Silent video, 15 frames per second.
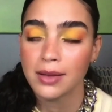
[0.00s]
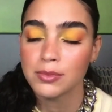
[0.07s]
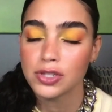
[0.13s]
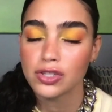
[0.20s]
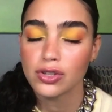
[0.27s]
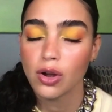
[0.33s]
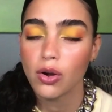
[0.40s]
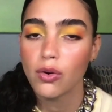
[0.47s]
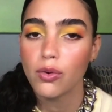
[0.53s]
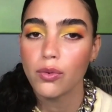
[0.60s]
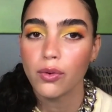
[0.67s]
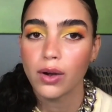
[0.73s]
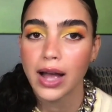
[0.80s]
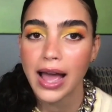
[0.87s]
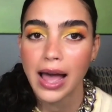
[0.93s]
I'm
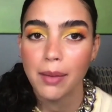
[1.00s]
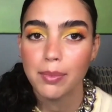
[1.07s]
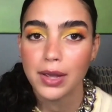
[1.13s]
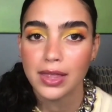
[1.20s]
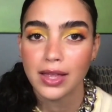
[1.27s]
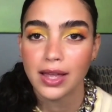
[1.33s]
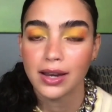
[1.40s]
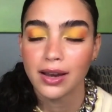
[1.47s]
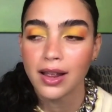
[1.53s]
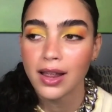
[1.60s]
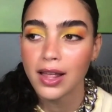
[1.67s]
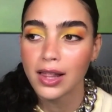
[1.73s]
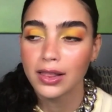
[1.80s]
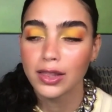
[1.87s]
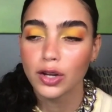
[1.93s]
so happy that
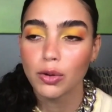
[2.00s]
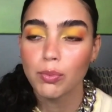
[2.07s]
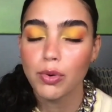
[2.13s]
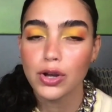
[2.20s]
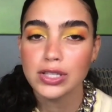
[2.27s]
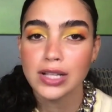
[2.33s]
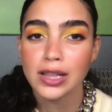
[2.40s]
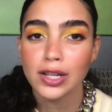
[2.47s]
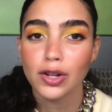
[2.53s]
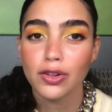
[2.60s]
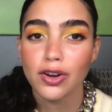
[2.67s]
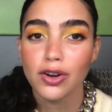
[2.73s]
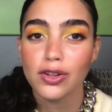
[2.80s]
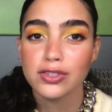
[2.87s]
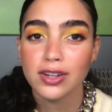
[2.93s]
little boys and little
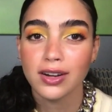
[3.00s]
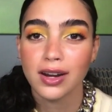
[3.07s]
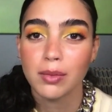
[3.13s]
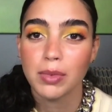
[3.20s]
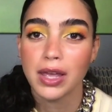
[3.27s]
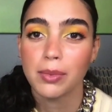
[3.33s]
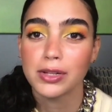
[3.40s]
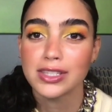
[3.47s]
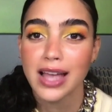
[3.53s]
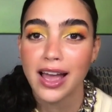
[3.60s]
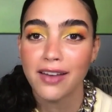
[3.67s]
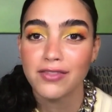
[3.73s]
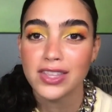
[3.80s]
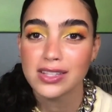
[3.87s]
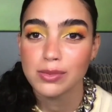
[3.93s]
girls are going to be able to
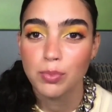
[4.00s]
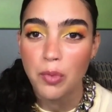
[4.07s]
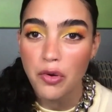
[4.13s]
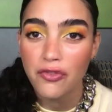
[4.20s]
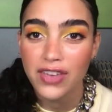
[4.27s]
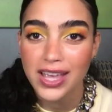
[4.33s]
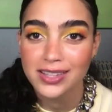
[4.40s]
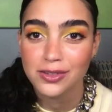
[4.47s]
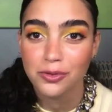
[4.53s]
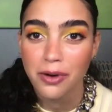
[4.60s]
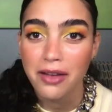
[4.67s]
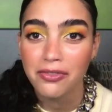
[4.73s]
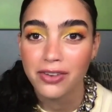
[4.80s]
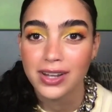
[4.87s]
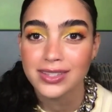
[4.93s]
have this movie as a
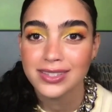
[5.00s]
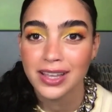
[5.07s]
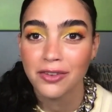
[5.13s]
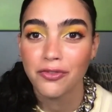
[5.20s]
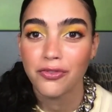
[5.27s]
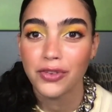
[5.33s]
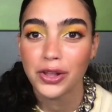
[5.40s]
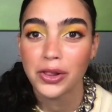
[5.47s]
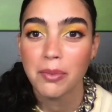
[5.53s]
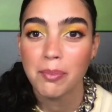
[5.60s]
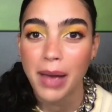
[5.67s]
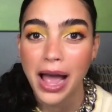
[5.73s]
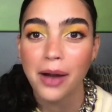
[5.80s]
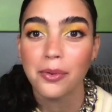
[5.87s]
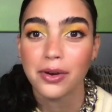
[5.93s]
reference and feel
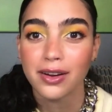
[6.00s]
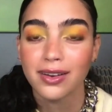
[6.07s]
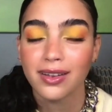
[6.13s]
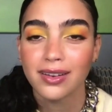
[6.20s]
empowered.